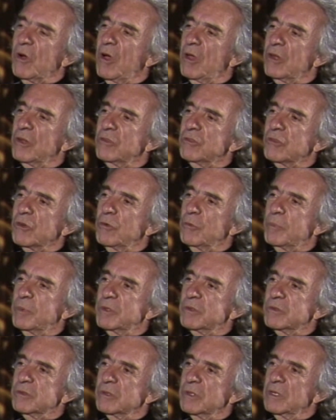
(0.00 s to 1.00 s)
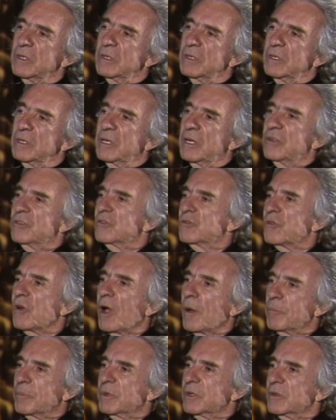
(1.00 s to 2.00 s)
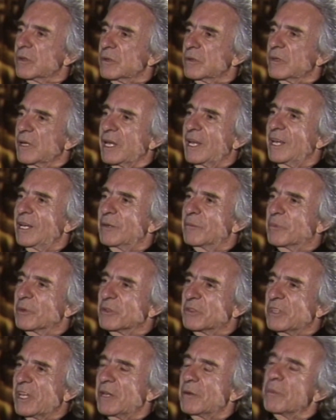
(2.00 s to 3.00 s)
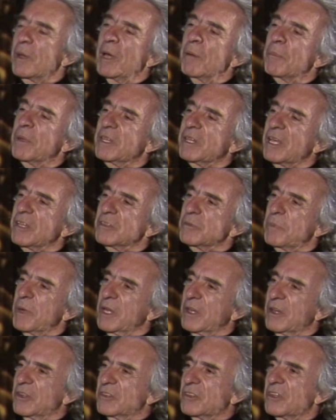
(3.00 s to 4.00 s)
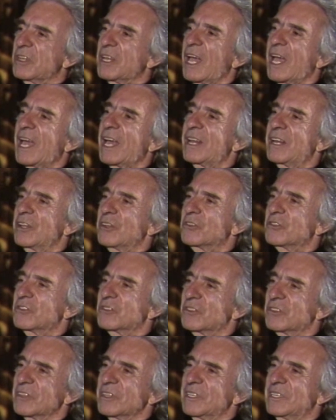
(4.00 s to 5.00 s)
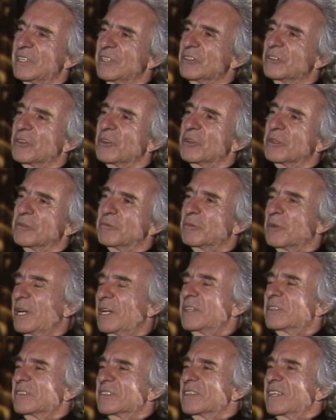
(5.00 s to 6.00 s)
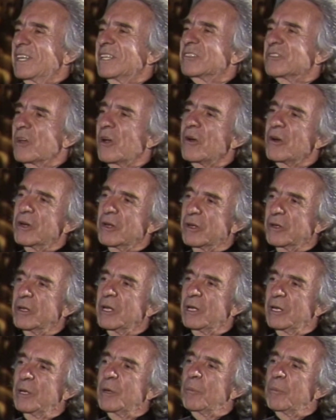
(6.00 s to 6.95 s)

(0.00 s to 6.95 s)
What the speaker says: Holland's Opus has dropped 8%, but that's because it had its it's hard to,